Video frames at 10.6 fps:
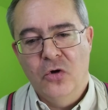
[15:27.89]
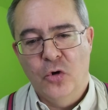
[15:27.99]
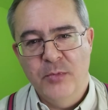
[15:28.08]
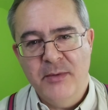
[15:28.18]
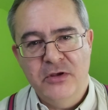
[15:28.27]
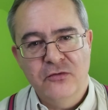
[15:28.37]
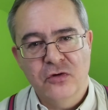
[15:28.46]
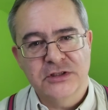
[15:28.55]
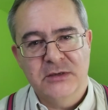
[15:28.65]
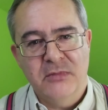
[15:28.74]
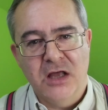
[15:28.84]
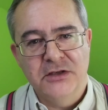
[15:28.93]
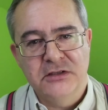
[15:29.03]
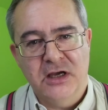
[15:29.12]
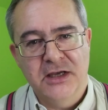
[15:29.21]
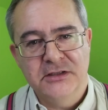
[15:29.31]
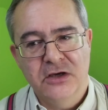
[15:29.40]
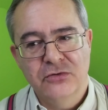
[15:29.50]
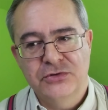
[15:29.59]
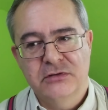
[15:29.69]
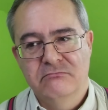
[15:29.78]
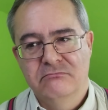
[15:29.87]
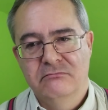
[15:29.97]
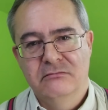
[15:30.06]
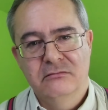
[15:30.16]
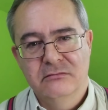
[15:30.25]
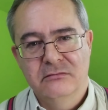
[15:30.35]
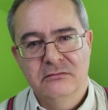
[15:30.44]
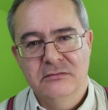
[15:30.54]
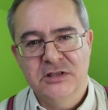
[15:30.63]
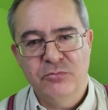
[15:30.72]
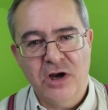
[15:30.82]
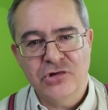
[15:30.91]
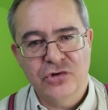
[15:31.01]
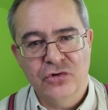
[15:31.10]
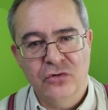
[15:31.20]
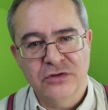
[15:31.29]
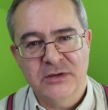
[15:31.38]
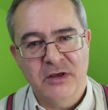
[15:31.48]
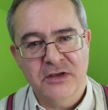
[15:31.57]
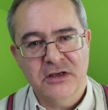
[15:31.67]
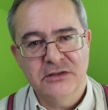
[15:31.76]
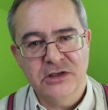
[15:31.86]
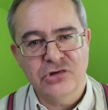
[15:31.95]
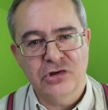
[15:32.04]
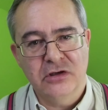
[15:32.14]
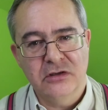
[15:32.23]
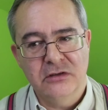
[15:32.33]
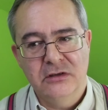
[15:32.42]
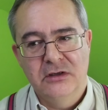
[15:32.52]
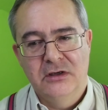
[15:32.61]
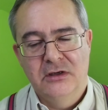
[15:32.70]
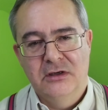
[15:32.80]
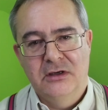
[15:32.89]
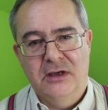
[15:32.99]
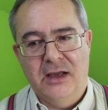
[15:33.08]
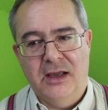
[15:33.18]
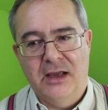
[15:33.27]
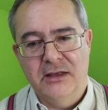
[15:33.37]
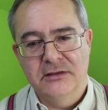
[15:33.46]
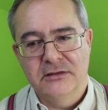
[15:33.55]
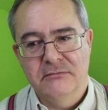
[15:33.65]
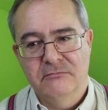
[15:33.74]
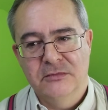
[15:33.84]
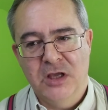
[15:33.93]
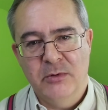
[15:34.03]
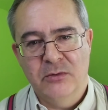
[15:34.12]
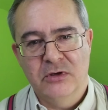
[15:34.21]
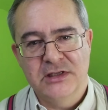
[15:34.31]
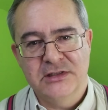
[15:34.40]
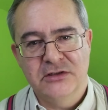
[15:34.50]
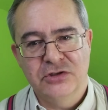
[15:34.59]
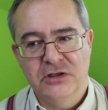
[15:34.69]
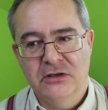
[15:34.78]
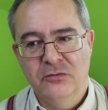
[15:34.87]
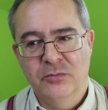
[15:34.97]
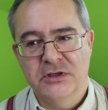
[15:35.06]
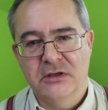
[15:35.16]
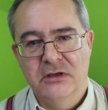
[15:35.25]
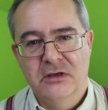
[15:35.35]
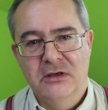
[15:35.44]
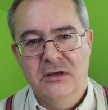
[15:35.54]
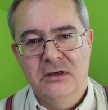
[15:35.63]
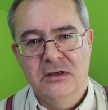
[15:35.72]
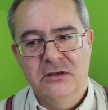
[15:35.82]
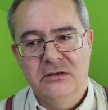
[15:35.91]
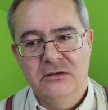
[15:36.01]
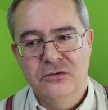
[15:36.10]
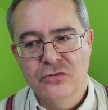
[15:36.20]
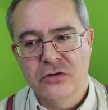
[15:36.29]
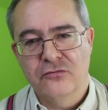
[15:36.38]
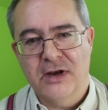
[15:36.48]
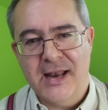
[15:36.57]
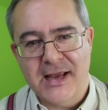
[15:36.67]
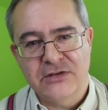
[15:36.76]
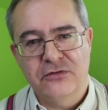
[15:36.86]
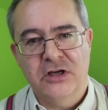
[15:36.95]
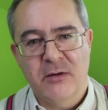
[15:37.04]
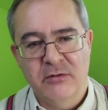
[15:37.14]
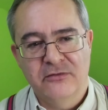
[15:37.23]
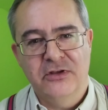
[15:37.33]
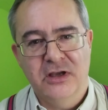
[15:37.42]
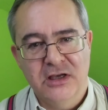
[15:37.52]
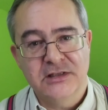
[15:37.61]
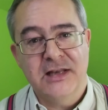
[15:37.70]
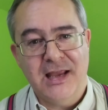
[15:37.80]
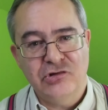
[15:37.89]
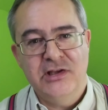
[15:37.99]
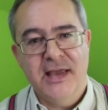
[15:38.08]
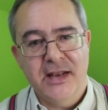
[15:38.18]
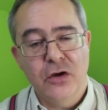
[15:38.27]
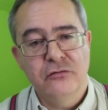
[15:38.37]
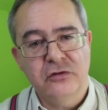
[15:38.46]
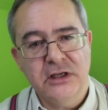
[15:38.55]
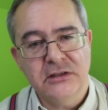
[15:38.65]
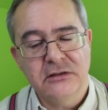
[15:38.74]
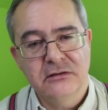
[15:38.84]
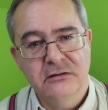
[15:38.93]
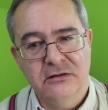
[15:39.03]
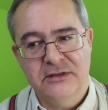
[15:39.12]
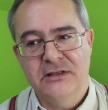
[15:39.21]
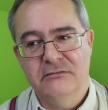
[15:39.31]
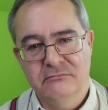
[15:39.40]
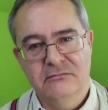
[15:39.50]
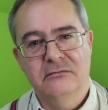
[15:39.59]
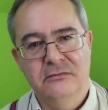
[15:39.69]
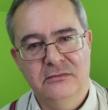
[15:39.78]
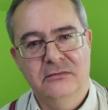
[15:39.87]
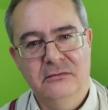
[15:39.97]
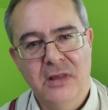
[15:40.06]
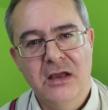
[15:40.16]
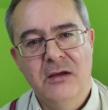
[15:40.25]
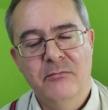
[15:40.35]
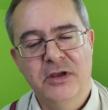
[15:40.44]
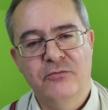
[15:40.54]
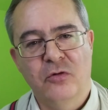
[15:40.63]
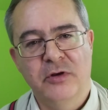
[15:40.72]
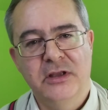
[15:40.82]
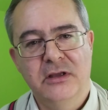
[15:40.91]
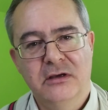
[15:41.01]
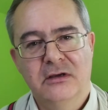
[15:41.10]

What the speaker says: Or maybe you've got some undiagnosed depression or some other condition and nobody will listen to you, but you can relax for a couple of years and actually get over it and then be a properly